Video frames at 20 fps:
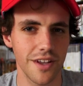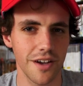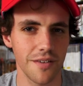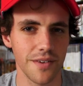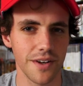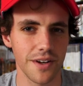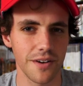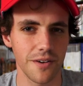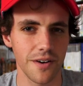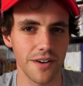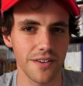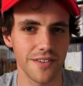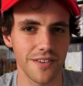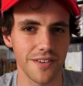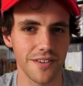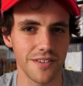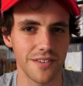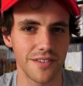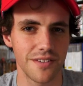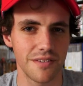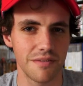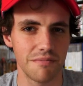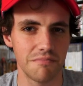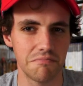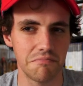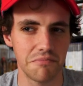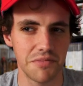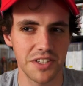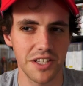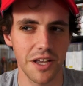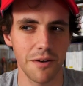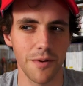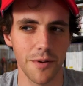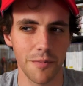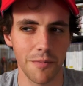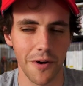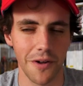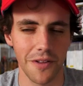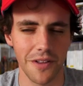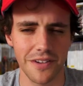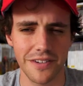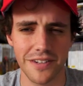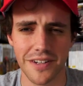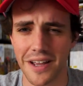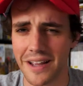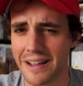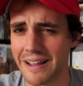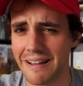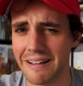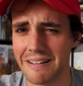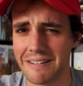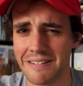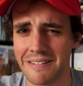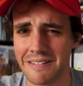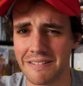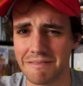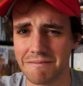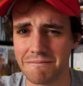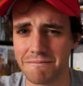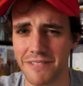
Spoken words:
coming across as semi-polished, I guess.